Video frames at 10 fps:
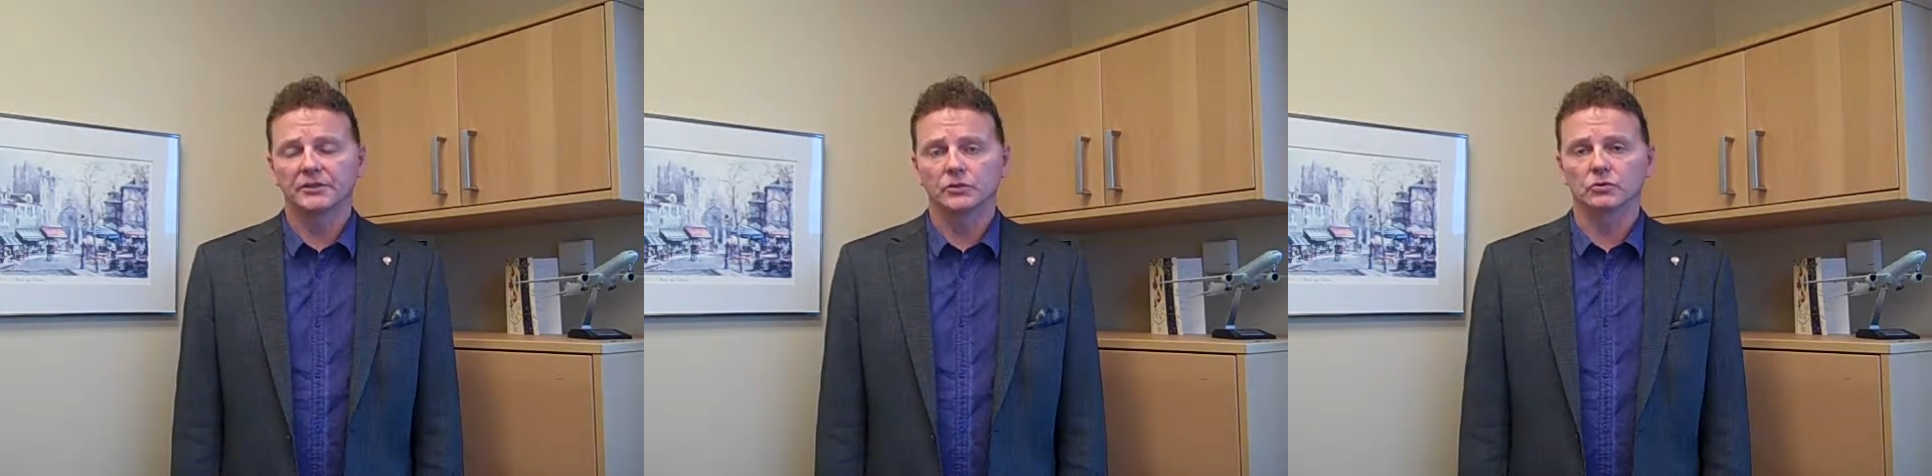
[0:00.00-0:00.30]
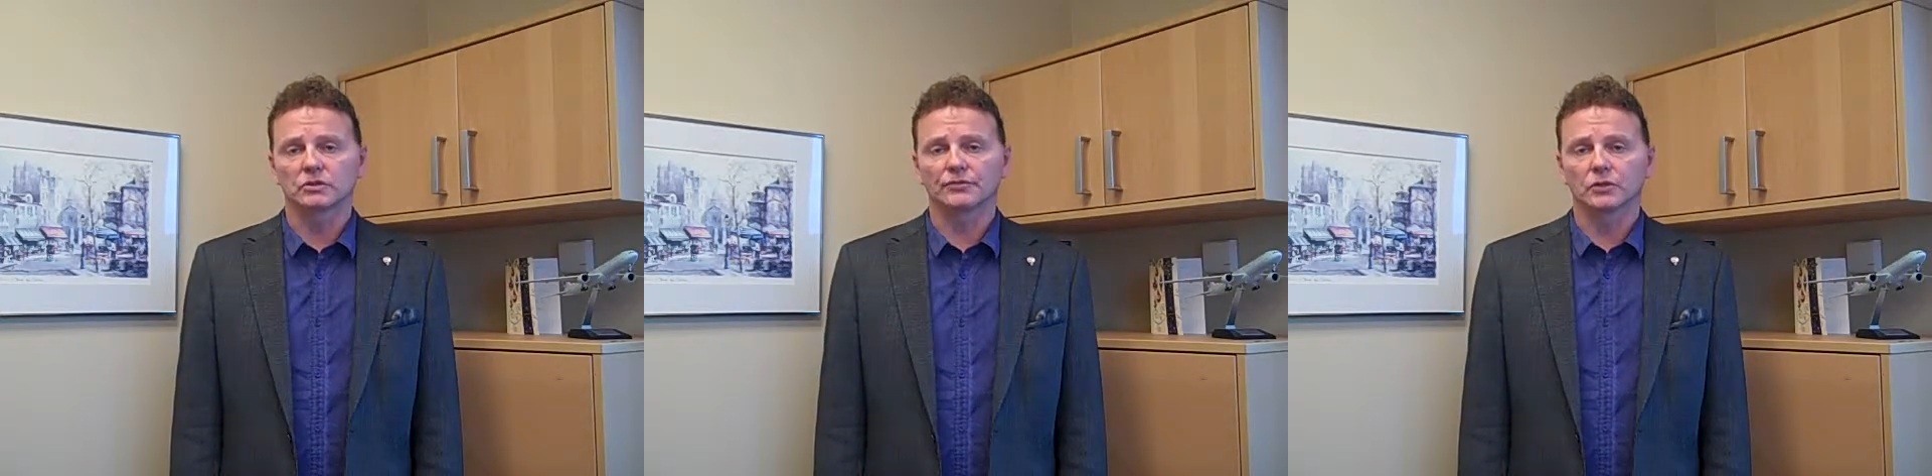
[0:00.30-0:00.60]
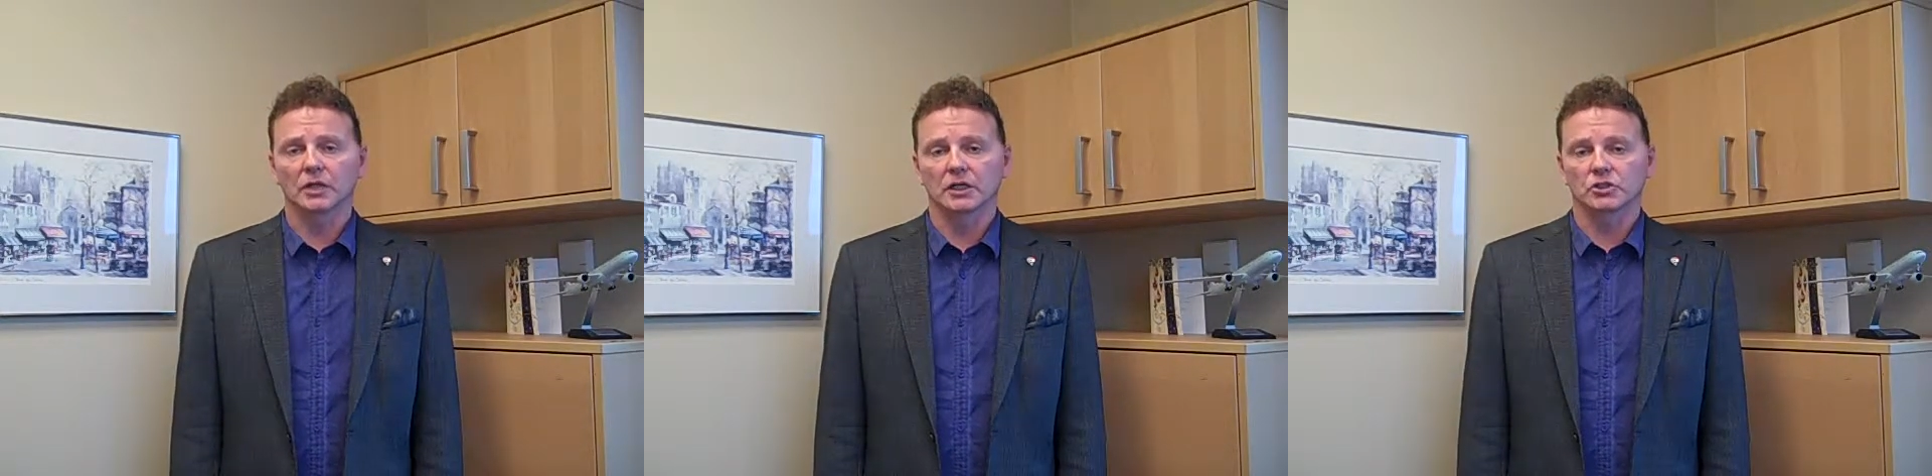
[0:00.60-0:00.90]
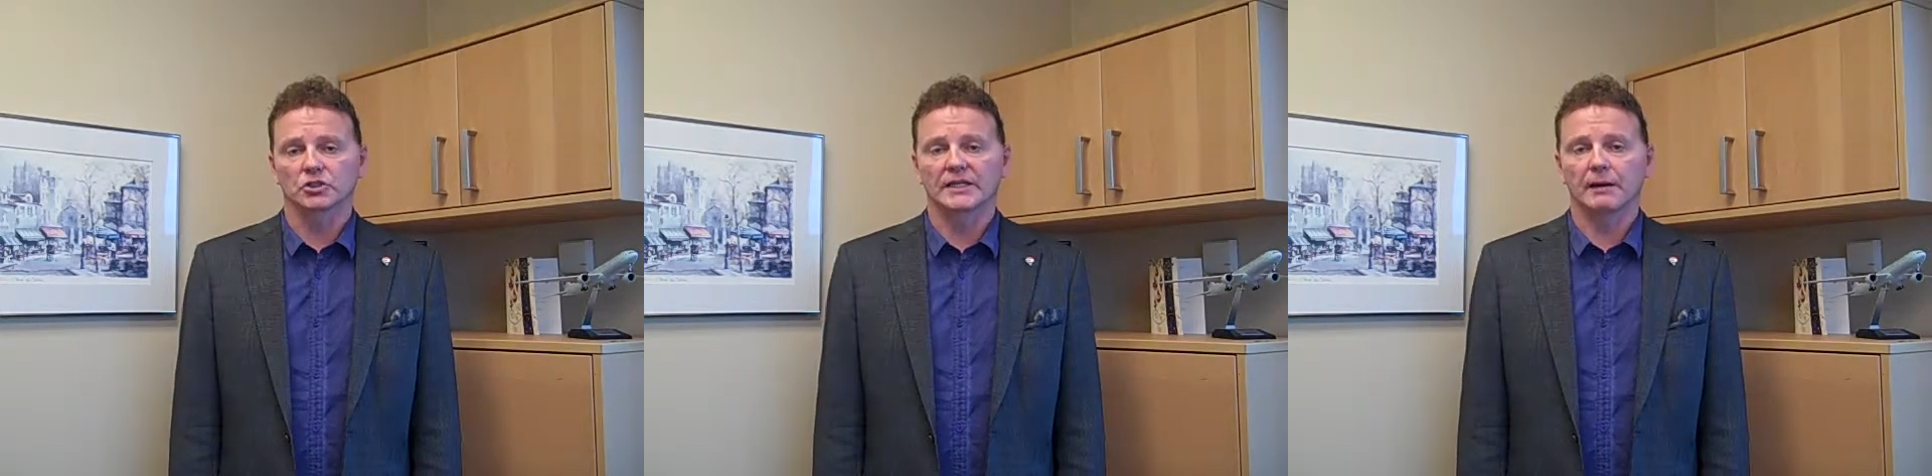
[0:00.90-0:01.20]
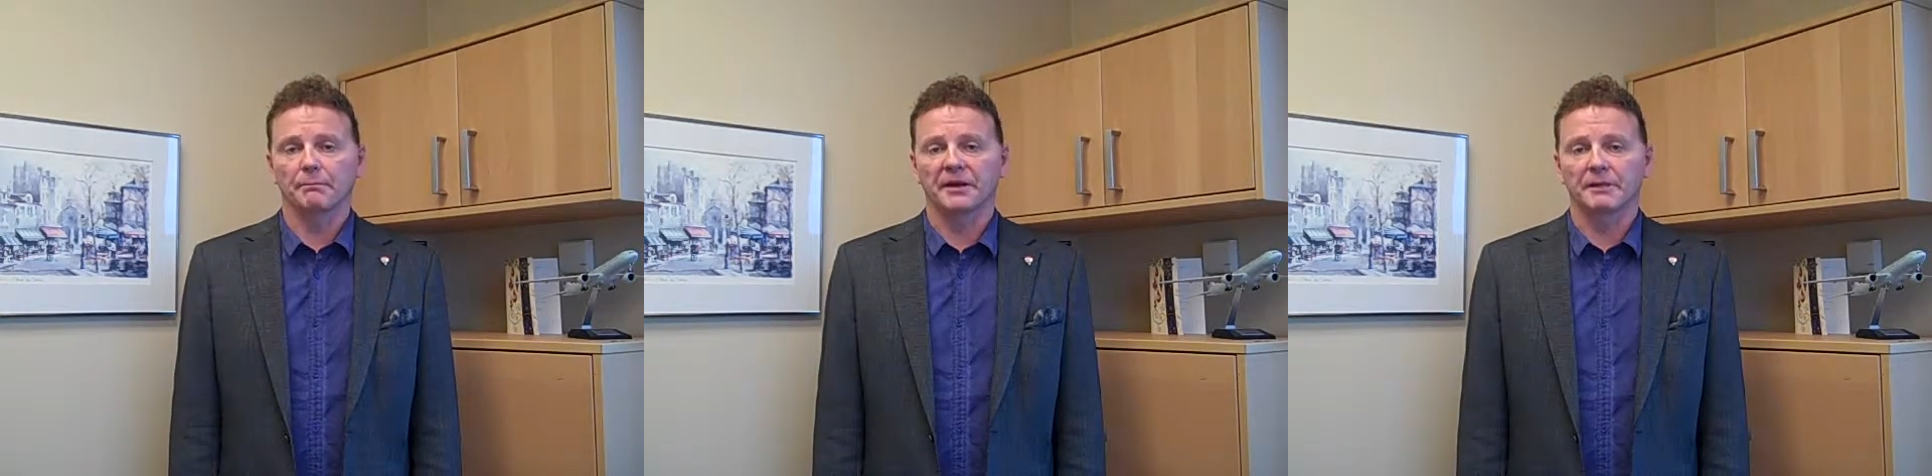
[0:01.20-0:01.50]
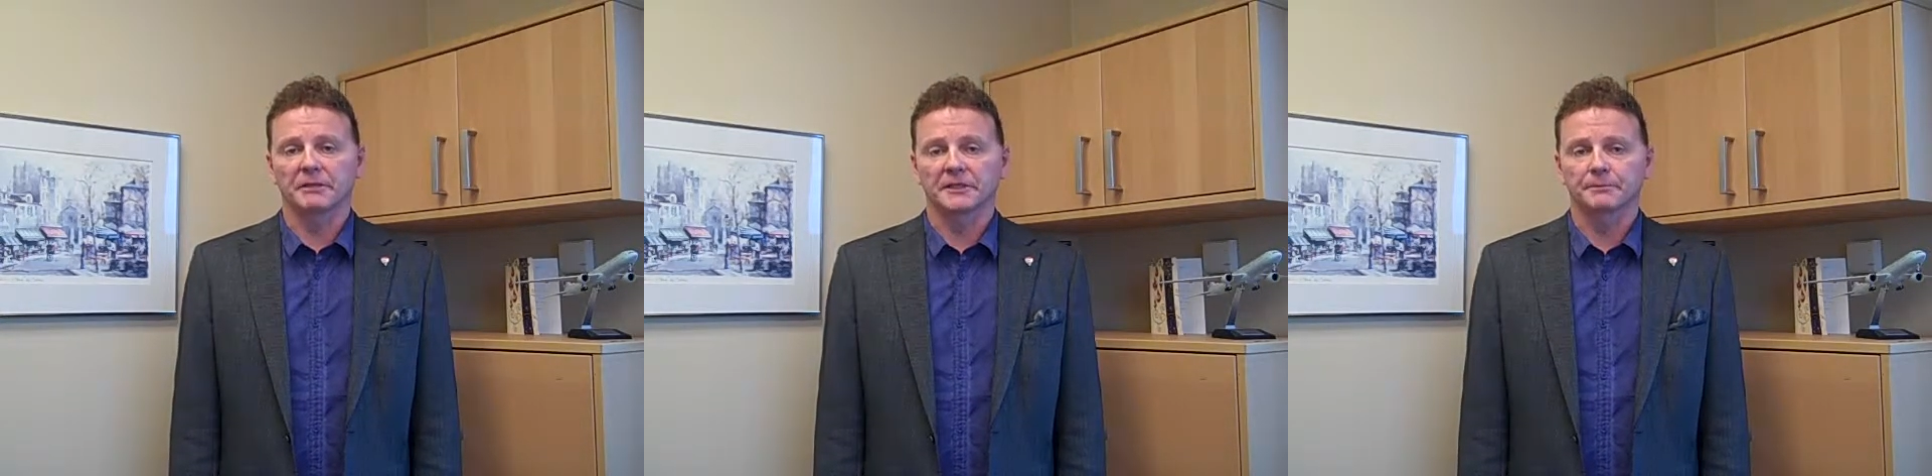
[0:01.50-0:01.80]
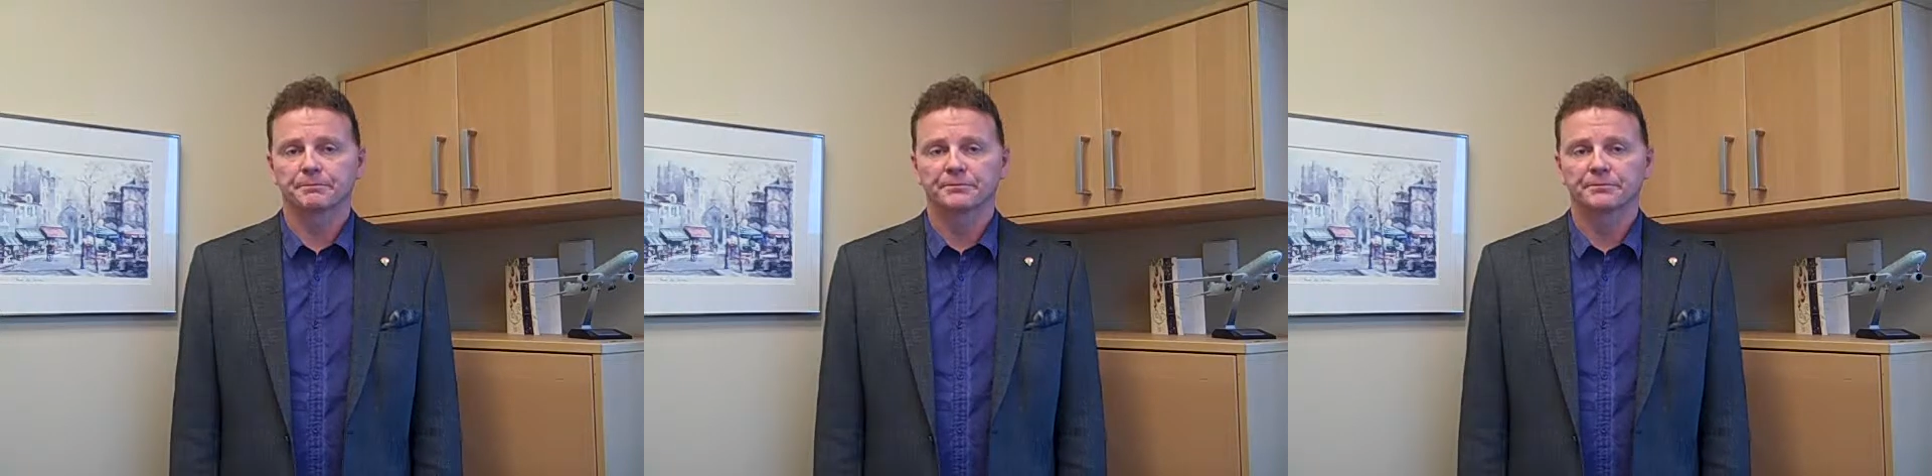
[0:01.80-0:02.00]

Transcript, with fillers: used for a larger down payment.